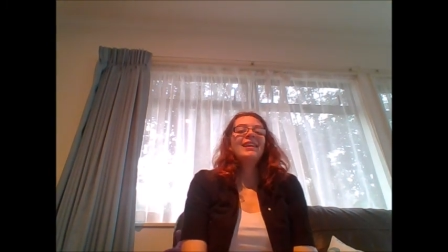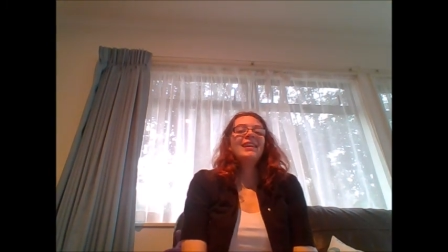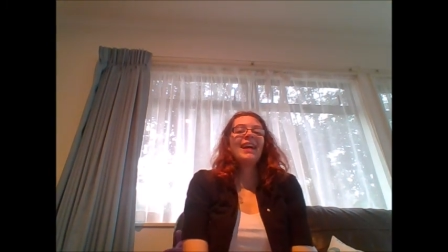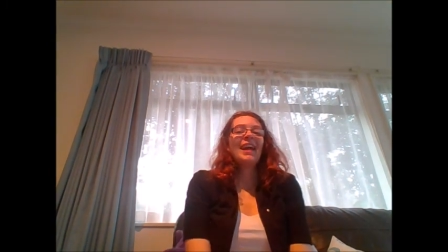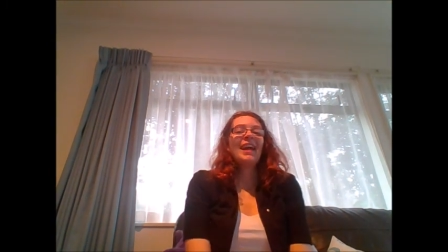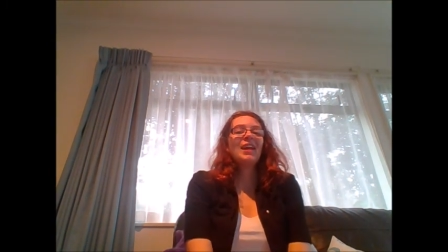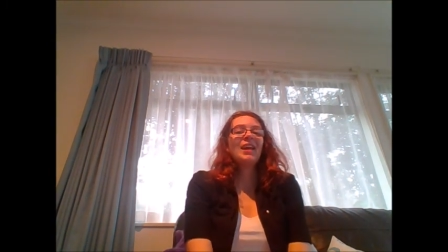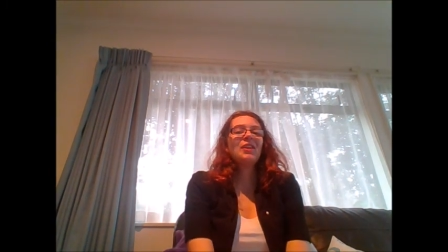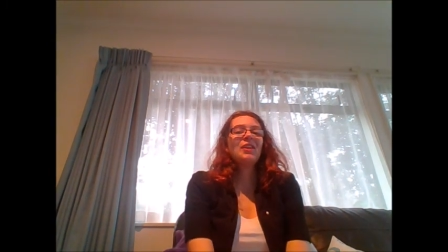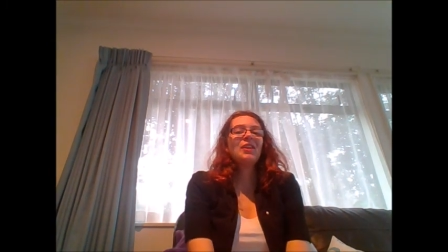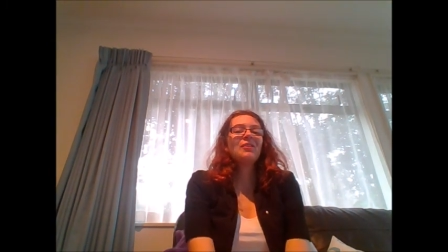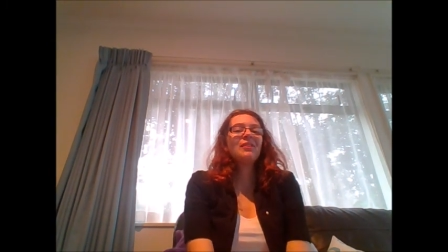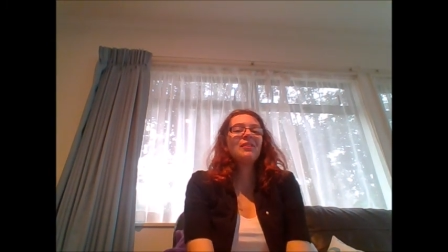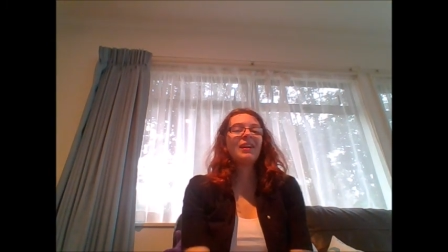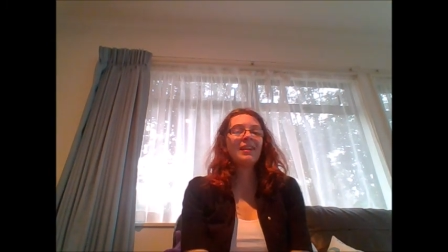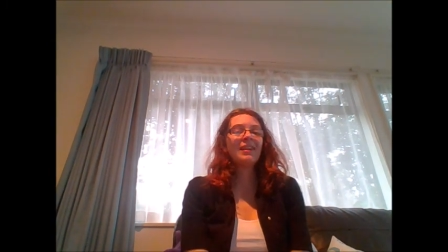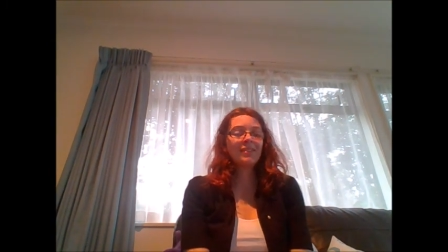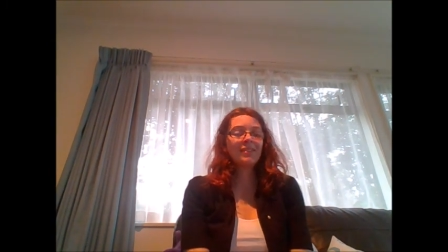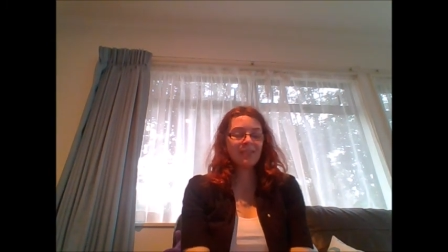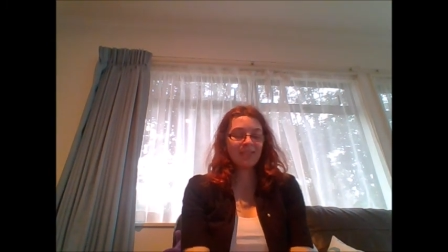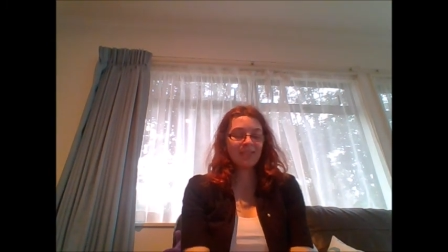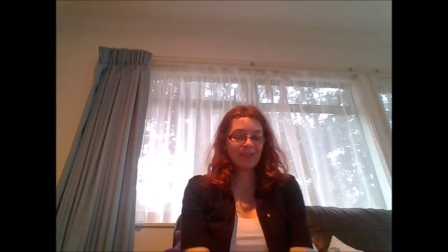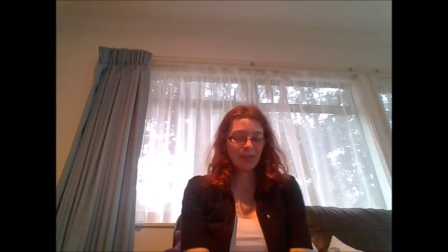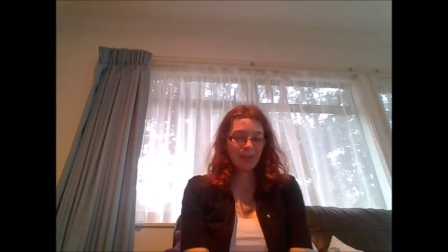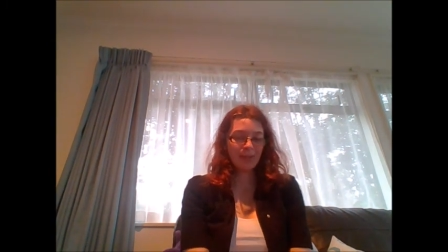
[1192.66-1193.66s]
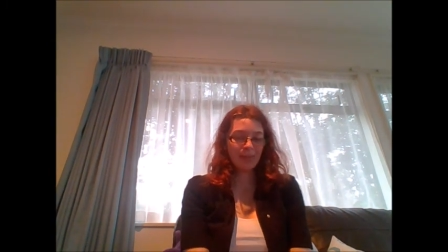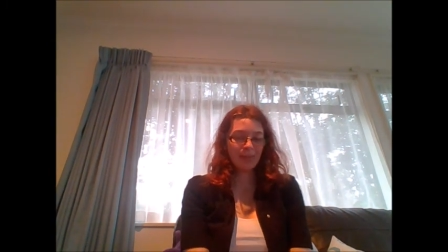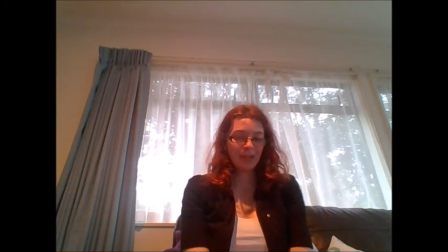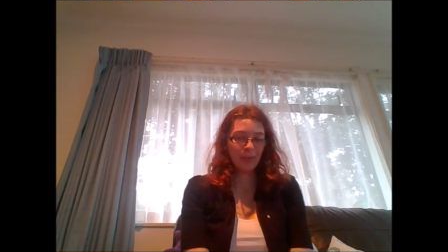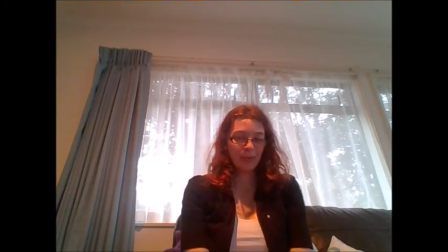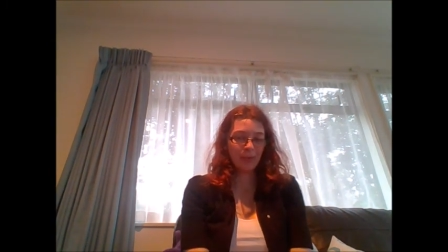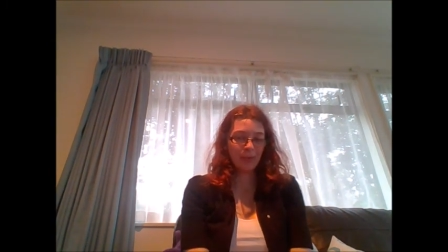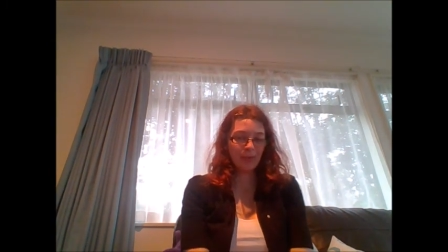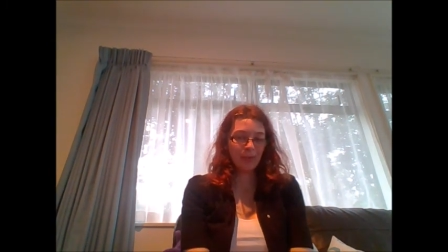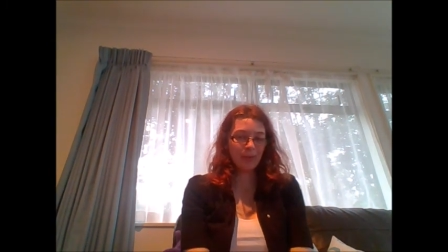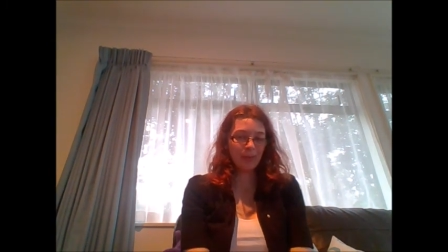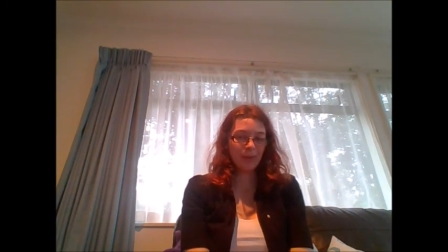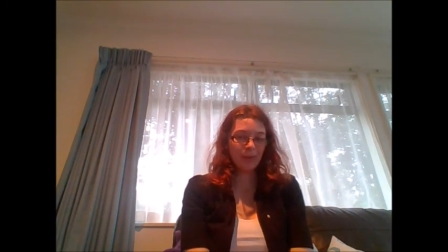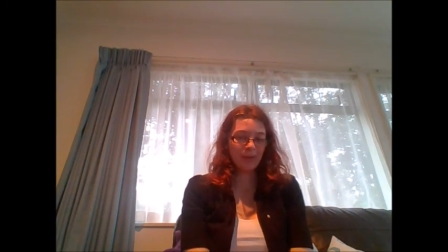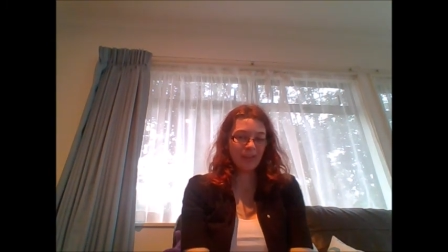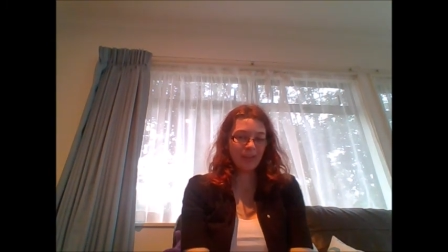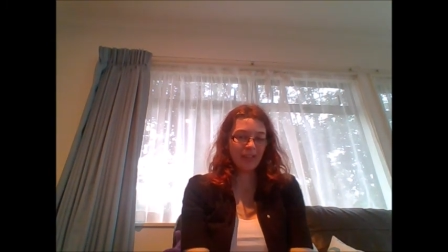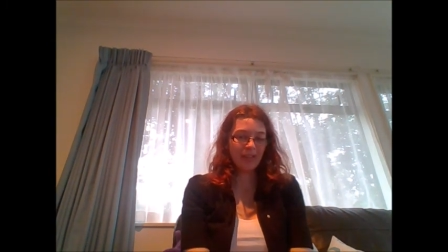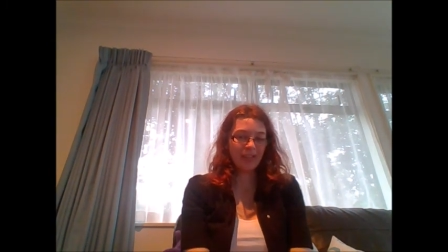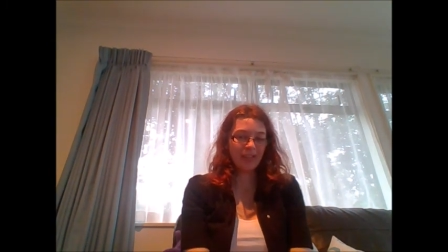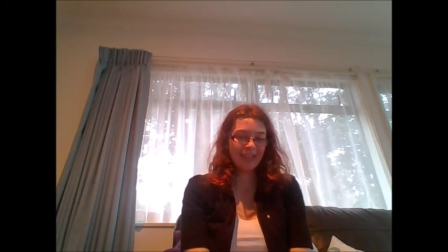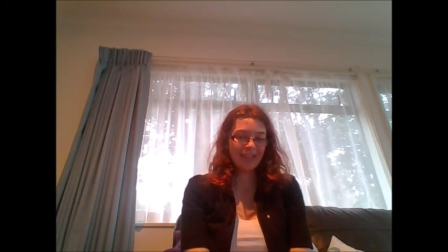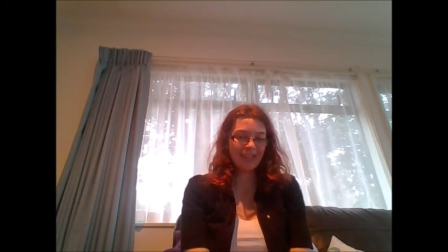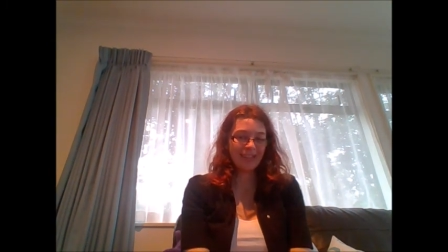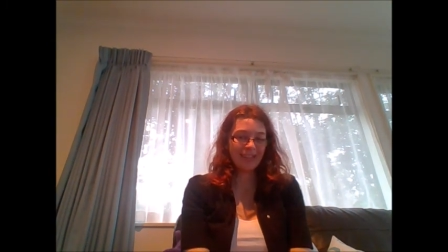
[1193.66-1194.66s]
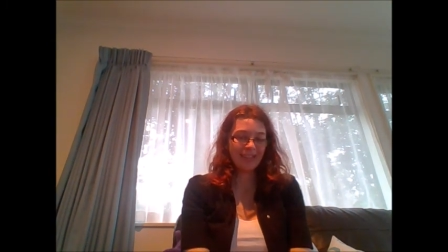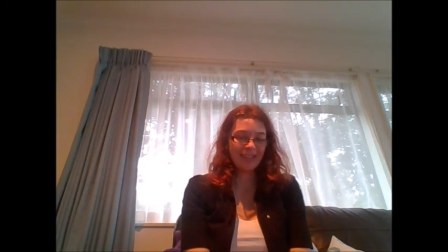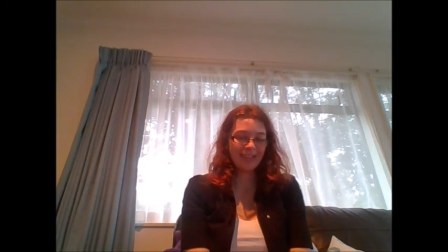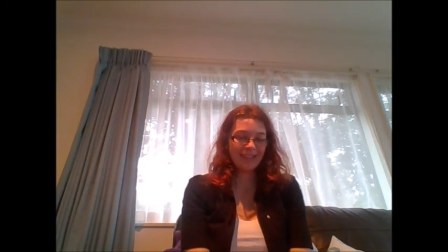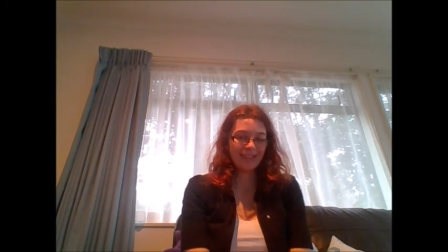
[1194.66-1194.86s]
thank you guys so much for watching.